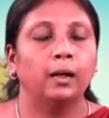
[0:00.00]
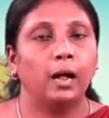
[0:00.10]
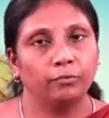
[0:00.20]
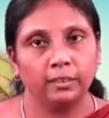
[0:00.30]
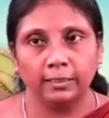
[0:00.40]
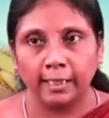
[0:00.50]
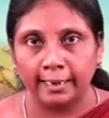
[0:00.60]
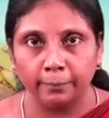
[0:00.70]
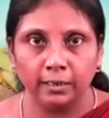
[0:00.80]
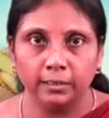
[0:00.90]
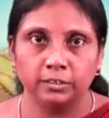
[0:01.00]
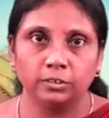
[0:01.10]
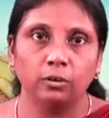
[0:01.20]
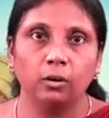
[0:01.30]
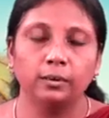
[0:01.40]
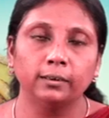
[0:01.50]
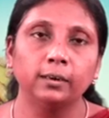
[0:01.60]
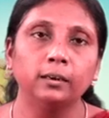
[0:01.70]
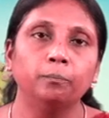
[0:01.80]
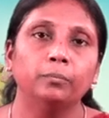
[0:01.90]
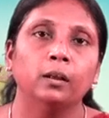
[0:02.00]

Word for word: after the animal is slaughtered